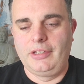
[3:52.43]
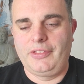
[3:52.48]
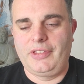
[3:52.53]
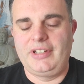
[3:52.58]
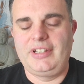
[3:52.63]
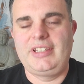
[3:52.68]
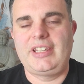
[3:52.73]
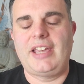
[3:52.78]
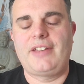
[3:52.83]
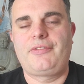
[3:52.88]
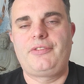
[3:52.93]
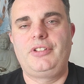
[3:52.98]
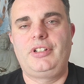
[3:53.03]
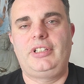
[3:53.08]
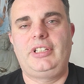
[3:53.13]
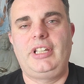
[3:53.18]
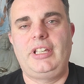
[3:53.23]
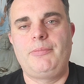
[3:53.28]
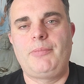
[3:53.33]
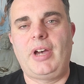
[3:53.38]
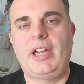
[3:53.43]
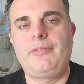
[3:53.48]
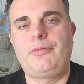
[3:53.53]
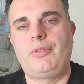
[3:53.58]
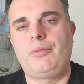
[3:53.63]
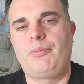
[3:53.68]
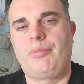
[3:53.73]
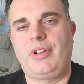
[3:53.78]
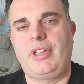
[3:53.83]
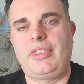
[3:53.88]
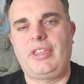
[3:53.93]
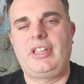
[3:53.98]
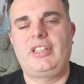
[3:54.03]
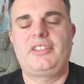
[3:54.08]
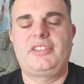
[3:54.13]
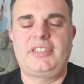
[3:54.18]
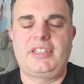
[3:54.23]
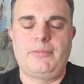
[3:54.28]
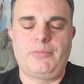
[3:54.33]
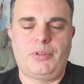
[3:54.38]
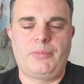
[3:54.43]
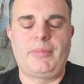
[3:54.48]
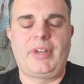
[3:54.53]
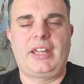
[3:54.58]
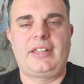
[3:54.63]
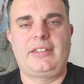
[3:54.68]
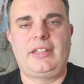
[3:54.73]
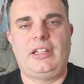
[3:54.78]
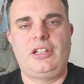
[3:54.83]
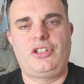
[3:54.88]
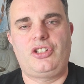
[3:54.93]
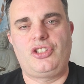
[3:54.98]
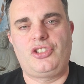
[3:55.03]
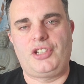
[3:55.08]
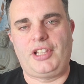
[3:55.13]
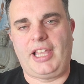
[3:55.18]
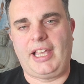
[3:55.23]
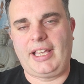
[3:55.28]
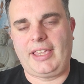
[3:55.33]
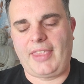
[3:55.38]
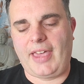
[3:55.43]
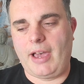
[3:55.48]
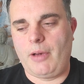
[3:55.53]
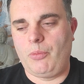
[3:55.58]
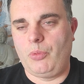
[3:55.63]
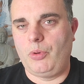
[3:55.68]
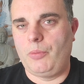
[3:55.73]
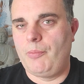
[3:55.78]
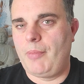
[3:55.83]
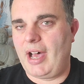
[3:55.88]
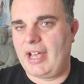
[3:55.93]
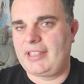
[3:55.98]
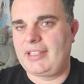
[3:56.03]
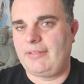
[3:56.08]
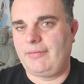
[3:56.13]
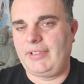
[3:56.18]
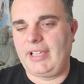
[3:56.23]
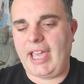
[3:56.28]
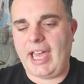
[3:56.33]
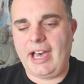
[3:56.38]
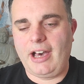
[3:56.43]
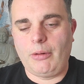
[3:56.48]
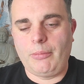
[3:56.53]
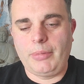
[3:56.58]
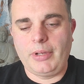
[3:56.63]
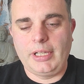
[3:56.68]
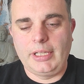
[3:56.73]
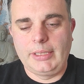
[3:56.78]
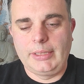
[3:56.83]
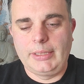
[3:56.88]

then definitely mindful breathing and simple meditations like that will massively help.